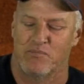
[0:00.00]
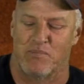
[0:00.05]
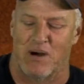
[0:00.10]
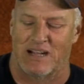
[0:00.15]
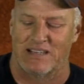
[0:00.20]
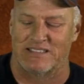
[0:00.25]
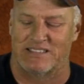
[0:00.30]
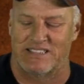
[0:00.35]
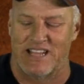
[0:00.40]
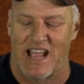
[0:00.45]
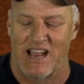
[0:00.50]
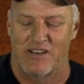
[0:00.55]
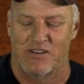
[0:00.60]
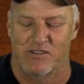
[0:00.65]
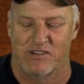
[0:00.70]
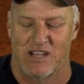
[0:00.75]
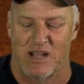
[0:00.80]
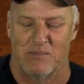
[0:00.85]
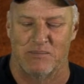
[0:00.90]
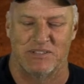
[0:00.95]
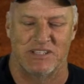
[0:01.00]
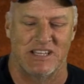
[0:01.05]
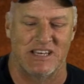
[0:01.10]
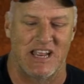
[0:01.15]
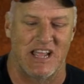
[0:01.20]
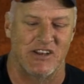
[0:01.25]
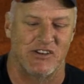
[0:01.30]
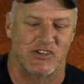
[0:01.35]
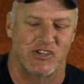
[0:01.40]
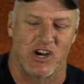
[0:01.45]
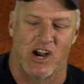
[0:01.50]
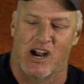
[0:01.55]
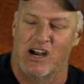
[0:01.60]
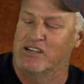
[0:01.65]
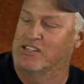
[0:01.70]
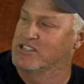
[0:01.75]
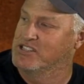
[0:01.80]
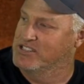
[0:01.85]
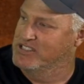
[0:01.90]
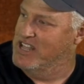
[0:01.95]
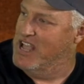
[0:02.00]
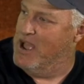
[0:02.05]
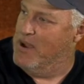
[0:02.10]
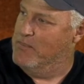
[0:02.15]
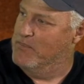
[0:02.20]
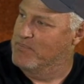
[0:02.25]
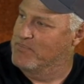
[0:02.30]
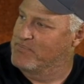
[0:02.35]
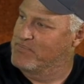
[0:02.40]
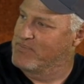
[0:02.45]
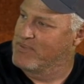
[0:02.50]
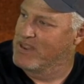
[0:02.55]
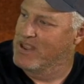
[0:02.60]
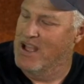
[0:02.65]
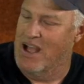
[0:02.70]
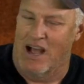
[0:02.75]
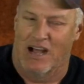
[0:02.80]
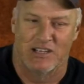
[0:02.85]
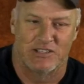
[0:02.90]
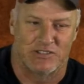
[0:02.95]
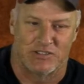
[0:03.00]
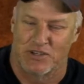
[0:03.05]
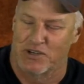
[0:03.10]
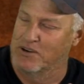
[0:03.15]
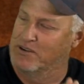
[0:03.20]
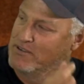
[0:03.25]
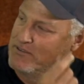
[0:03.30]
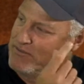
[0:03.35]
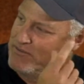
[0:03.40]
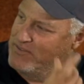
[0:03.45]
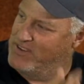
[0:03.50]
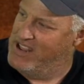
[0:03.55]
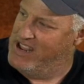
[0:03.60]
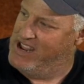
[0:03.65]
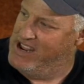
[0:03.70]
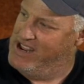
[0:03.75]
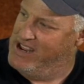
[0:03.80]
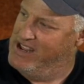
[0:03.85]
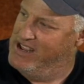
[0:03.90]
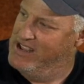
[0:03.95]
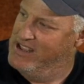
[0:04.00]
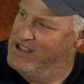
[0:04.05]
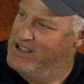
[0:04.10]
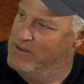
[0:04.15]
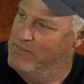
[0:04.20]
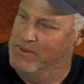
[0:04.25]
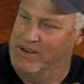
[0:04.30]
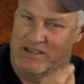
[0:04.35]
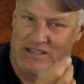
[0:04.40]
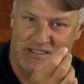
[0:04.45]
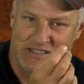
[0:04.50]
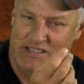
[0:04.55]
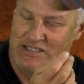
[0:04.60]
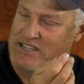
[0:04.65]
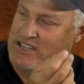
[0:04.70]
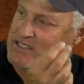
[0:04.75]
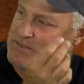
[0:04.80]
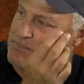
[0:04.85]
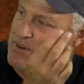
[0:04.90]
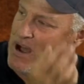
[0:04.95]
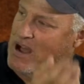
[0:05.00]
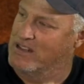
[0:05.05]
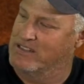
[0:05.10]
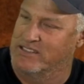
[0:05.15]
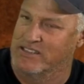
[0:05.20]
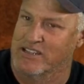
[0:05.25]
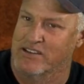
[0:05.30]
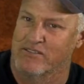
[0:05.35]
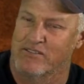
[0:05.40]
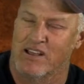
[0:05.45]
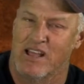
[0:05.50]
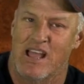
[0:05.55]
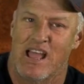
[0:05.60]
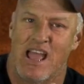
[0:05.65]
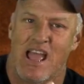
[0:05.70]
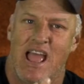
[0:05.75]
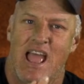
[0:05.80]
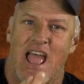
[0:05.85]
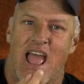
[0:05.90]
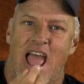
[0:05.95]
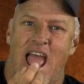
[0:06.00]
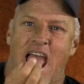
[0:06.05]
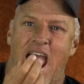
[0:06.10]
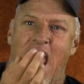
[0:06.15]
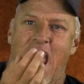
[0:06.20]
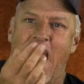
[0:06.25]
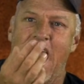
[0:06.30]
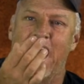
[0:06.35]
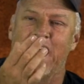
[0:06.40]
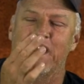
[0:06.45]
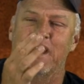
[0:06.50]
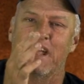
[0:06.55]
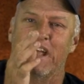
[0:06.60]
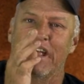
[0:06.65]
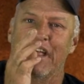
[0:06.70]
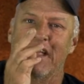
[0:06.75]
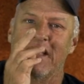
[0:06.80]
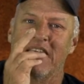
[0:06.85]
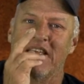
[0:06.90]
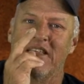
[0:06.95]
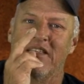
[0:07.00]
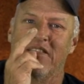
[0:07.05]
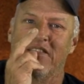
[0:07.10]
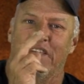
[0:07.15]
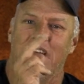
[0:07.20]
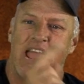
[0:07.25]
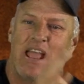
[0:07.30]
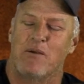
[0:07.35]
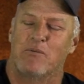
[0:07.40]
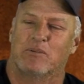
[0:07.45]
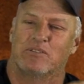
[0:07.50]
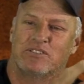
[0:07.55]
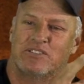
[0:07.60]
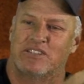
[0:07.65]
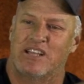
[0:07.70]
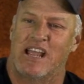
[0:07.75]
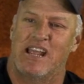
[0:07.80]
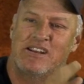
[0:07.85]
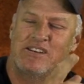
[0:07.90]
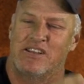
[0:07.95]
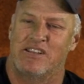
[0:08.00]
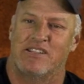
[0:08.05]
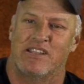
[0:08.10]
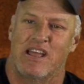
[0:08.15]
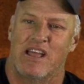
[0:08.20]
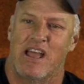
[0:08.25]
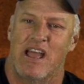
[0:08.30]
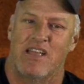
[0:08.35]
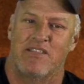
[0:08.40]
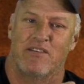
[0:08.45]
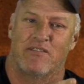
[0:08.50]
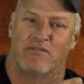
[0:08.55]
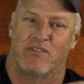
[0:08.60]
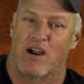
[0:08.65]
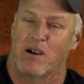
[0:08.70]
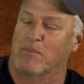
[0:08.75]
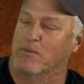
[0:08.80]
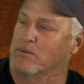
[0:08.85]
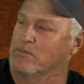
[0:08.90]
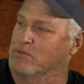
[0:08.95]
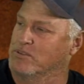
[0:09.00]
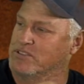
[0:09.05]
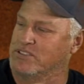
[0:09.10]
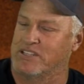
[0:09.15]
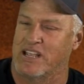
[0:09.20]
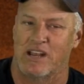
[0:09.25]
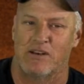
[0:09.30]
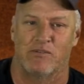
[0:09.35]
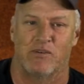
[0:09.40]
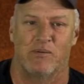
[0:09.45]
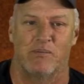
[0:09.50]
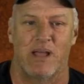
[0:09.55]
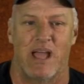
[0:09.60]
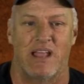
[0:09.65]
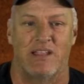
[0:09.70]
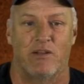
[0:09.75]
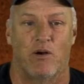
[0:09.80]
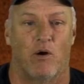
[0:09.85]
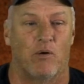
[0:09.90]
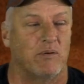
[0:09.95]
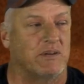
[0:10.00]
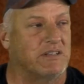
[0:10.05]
Monsanto comes in and charges them a certain fee because they test positive, and they will say to them, and the farmer will say to them, and